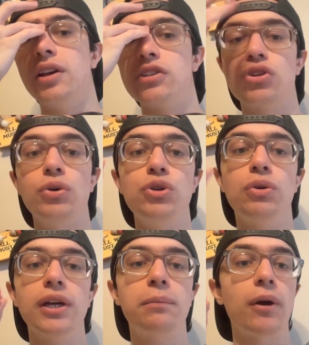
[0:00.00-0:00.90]
So you
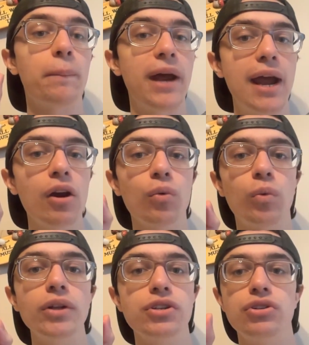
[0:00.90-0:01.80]
can prepare
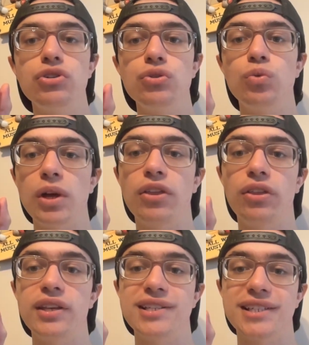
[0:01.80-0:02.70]
what to do with this